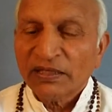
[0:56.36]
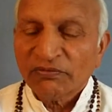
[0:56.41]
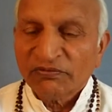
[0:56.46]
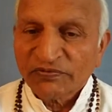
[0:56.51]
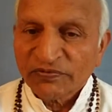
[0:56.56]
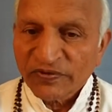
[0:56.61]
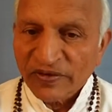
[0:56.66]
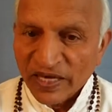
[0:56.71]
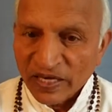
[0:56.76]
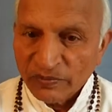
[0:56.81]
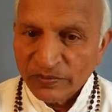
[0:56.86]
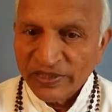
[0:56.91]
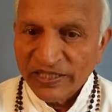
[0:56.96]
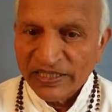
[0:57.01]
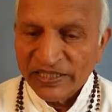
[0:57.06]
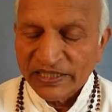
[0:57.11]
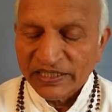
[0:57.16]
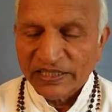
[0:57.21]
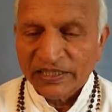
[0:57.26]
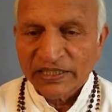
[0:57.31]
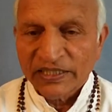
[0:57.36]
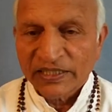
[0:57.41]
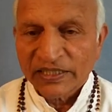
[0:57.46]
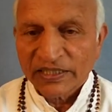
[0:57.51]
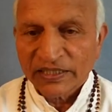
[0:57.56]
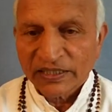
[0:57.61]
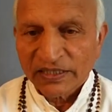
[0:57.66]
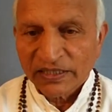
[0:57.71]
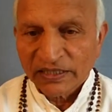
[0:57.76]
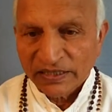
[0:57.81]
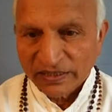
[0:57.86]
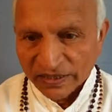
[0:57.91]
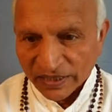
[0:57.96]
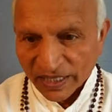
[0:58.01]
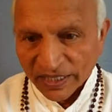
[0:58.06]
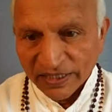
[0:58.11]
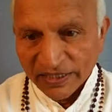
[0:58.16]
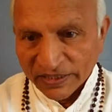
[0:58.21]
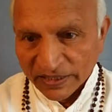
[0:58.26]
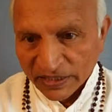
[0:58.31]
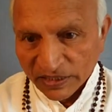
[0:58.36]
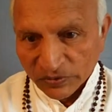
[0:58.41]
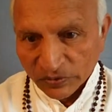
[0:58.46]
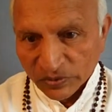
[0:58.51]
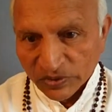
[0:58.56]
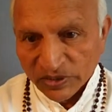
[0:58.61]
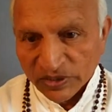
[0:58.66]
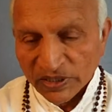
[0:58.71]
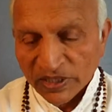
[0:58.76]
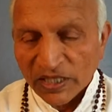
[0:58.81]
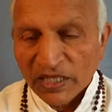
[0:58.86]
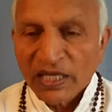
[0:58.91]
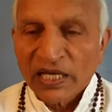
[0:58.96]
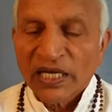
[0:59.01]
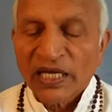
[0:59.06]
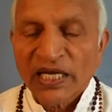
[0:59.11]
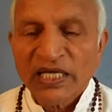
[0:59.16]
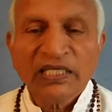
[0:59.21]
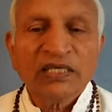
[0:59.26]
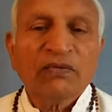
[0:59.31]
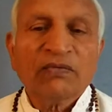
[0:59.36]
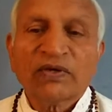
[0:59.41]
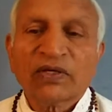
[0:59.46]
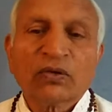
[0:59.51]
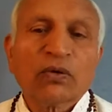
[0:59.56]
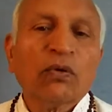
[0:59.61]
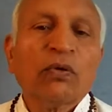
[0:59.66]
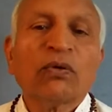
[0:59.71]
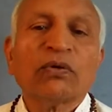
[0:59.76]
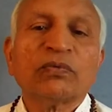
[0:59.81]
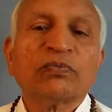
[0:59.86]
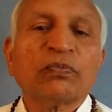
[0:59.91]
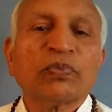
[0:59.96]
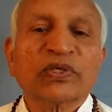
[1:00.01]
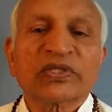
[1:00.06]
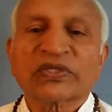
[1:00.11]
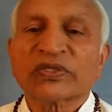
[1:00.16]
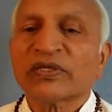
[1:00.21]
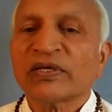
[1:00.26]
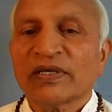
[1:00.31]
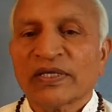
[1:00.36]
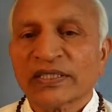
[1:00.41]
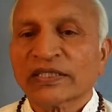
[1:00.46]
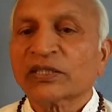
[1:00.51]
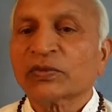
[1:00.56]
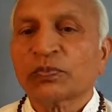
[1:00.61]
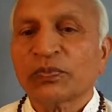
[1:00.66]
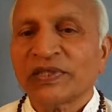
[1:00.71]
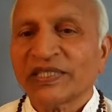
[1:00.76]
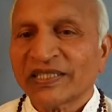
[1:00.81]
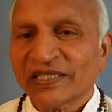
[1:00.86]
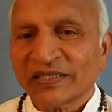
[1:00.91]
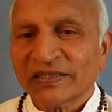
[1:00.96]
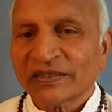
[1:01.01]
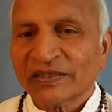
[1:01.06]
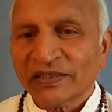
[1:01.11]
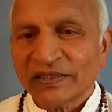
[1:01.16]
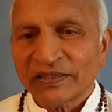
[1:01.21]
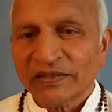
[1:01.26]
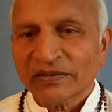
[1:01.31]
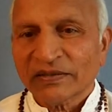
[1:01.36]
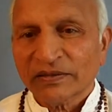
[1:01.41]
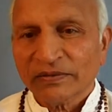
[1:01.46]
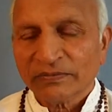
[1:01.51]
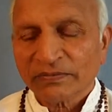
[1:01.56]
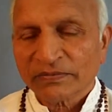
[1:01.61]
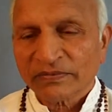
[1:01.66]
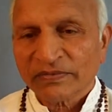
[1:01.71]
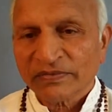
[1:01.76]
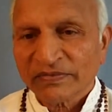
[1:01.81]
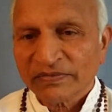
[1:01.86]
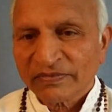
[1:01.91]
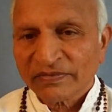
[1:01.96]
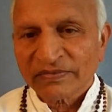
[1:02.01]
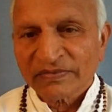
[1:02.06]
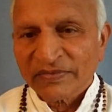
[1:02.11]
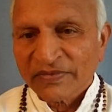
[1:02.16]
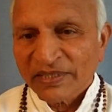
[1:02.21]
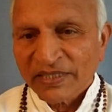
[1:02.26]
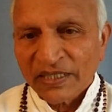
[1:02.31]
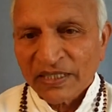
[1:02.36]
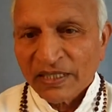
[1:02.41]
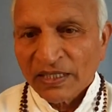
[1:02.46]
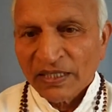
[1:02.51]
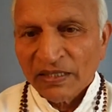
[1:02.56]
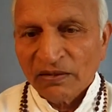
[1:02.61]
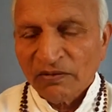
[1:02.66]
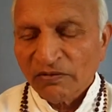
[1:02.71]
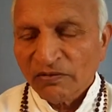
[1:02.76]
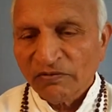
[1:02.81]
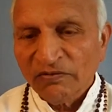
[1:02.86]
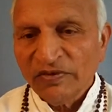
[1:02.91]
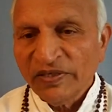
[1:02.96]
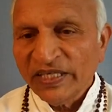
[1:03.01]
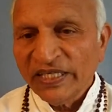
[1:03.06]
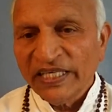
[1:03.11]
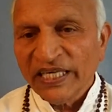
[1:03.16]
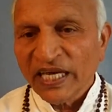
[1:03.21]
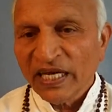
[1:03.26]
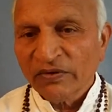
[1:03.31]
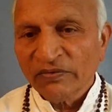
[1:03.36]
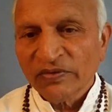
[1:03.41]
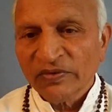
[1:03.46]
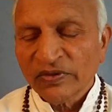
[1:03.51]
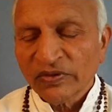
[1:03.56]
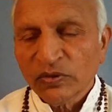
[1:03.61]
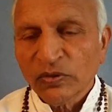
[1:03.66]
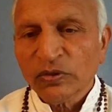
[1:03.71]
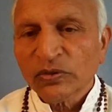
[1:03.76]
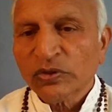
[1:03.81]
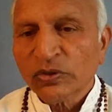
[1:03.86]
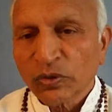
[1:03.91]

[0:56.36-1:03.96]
family, relatives, and our own personal experiences. We have no